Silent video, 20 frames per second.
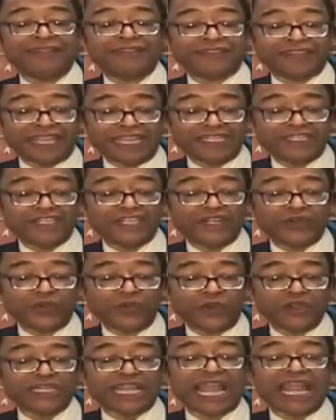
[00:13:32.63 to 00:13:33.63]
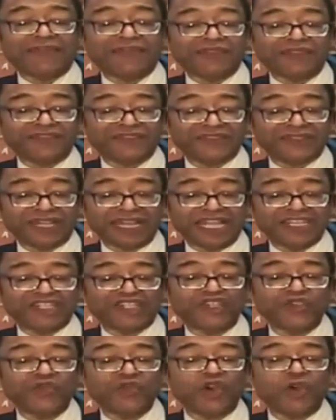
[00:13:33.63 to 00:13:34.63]
Things are getting worse. After this
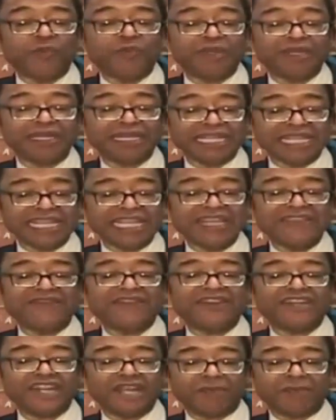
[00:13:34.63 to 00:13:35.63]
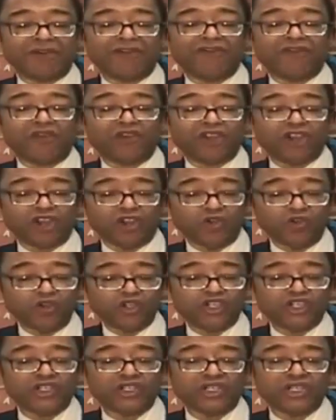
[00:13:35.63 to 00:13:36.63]
election, you won't believe the number of
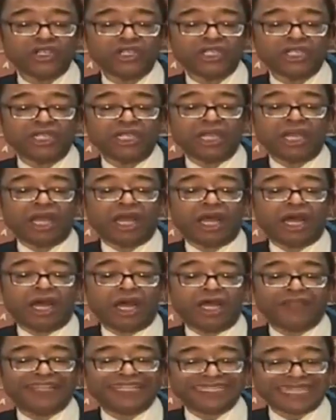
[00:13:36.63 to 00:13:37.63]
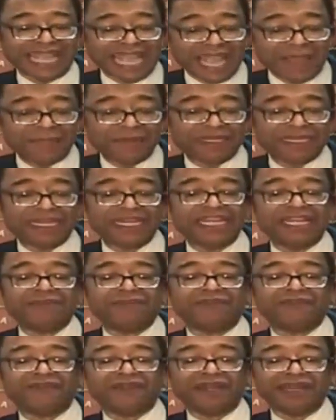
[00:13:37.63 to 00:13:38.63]
foreclosures that's happening, the
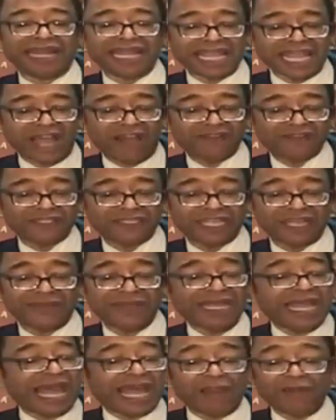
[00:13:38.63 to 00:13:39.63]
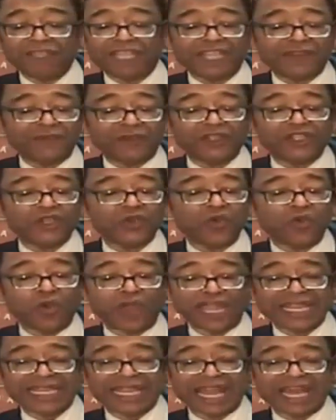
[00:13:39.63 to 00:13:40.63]
number of layoffs that's coming. I don't care whether you're
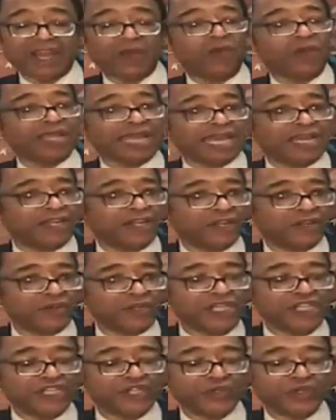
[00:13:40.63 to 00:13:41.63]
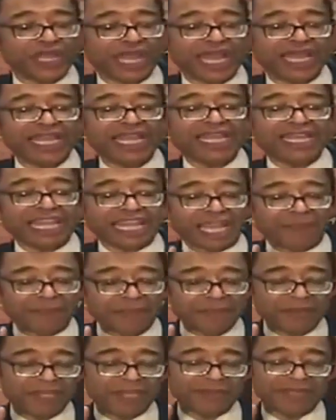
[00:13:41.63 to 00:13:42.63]
white collar, what kind of degrees you got. They got
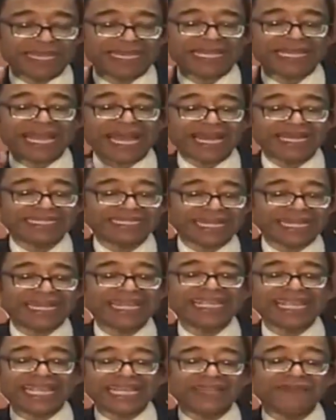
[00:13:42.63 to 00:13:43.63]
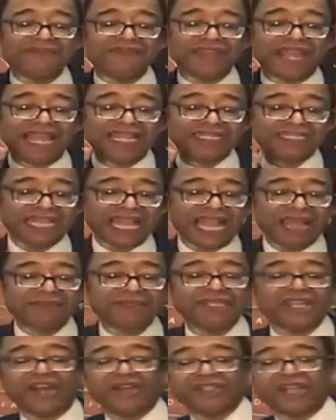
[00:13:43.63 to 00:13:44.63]
people coming out of college now, they can't even find
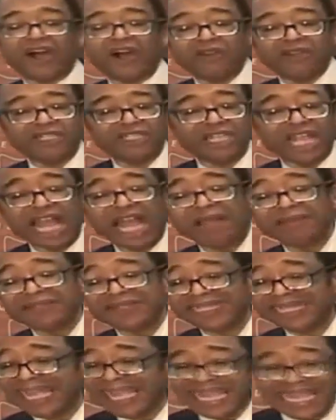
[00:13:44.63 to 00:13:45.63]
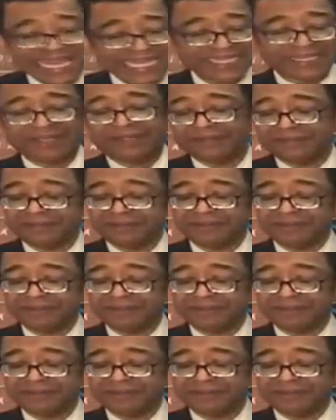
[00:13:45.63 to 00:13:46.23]
jobs because all the jobs are in Asia.